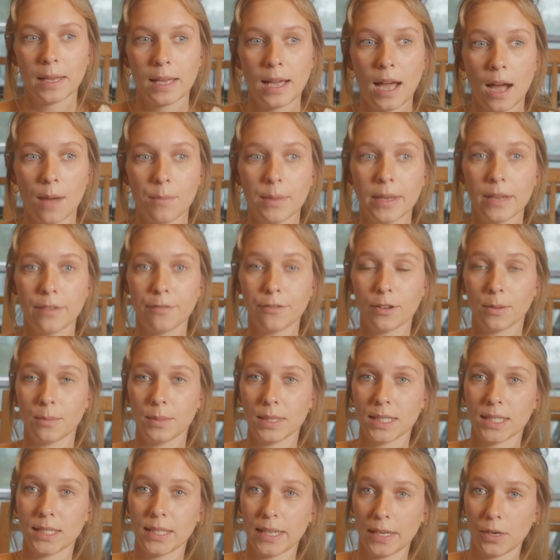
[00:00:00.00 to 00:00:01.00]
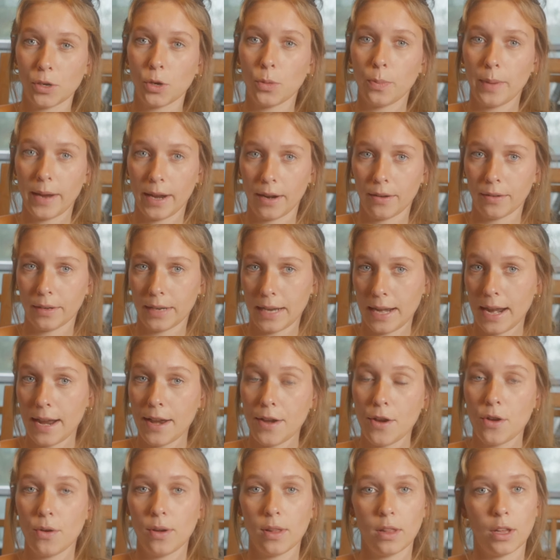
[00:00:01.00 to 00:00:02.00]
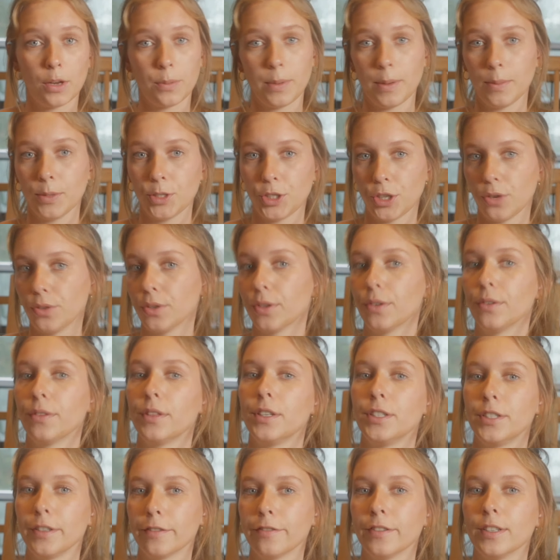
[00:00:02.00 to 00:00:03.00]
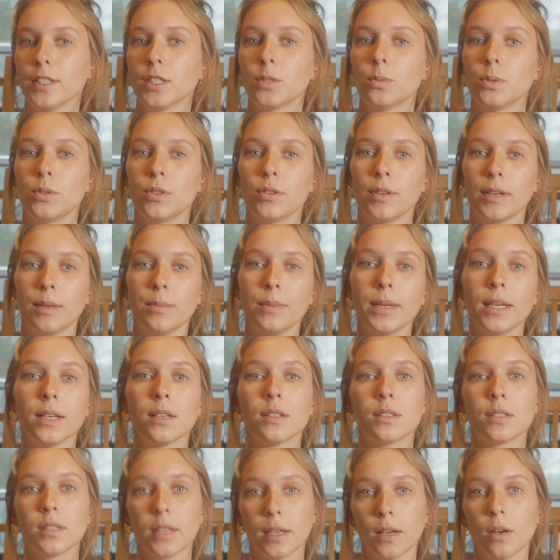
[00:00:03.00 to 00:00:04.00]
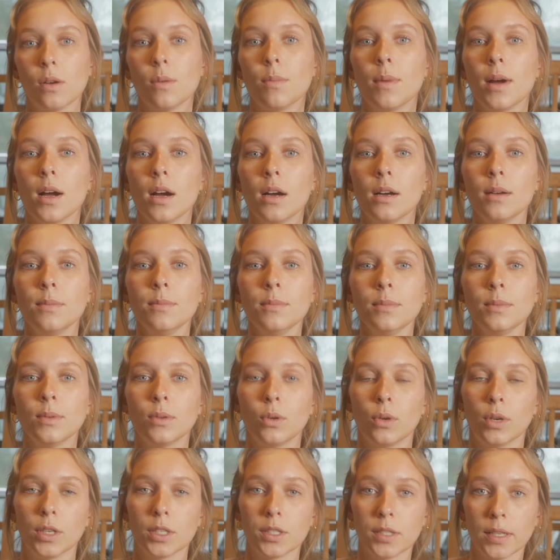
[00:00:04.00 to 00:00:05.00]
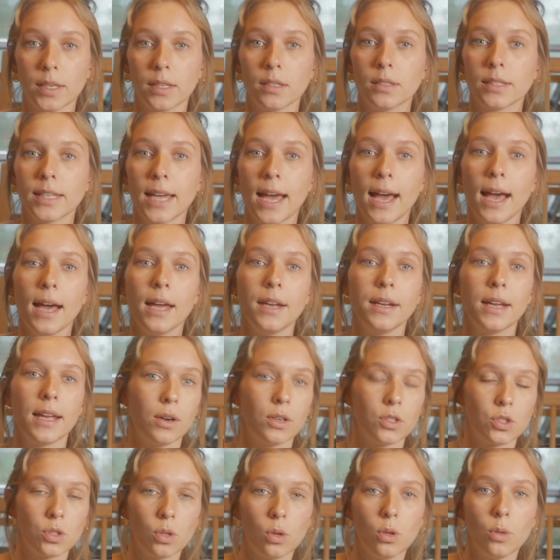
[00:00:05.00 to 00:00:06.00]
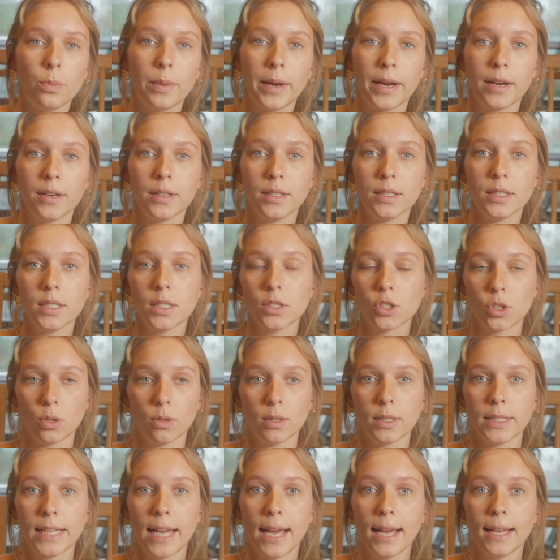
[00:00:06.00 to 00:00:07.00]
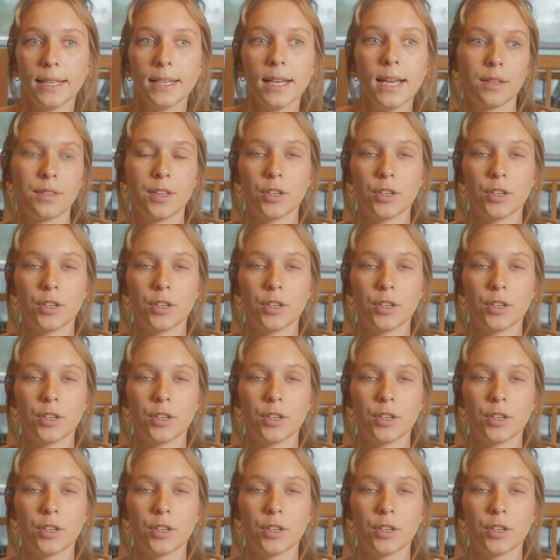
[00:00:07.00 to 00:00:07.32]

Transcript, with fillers: coming from a single parent, and I know a lot of people don't know the difference between being a single mom or a single dad, a solo parent, solo dad.